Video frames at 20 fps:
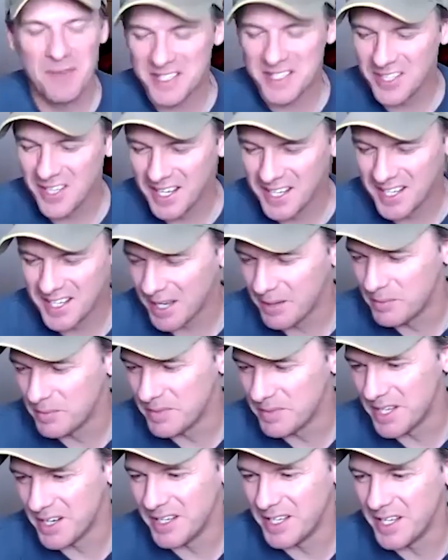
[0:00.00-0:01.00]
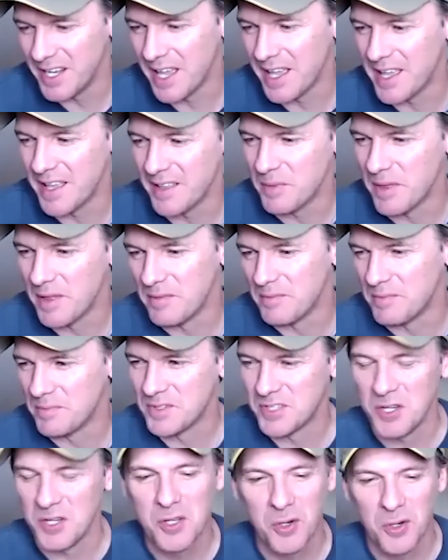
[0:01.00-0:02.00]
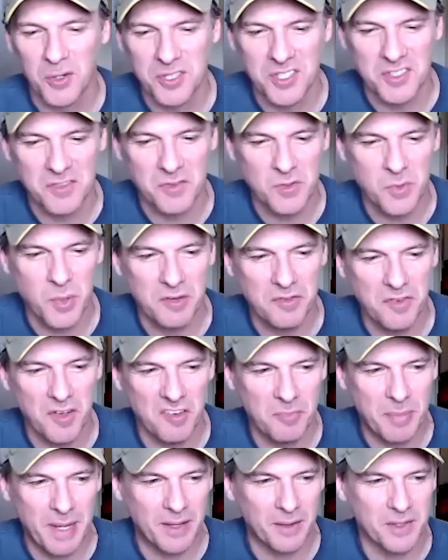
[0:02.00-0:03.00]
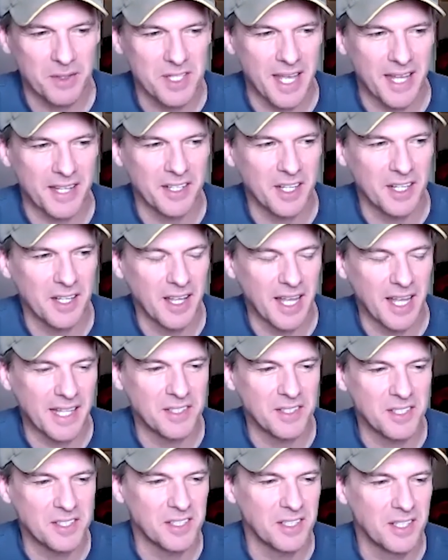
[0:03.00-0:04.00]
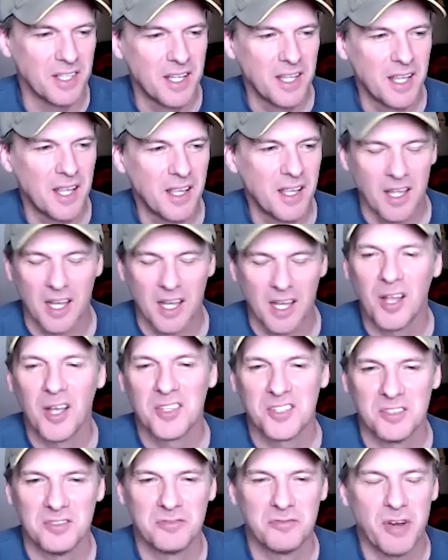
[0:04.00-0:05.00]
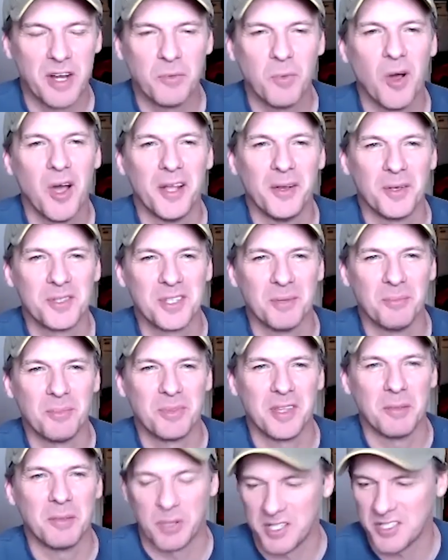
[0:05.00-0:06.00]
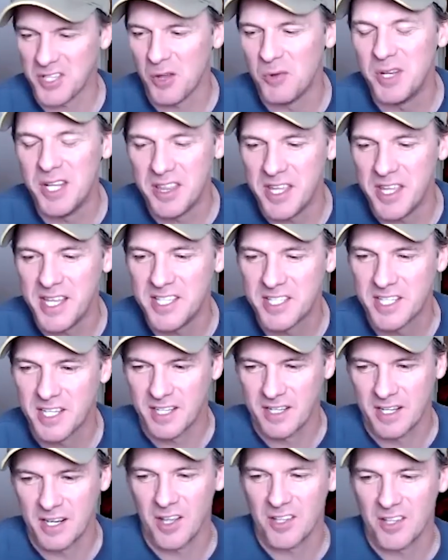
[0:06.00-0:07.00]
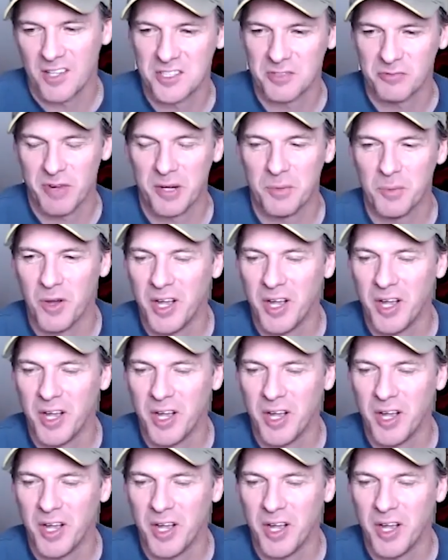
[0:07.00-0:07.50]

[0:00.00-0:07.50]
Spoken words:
like, 2 courses for £25 and a glass of red wine or something, but it's only these glasses of red wine.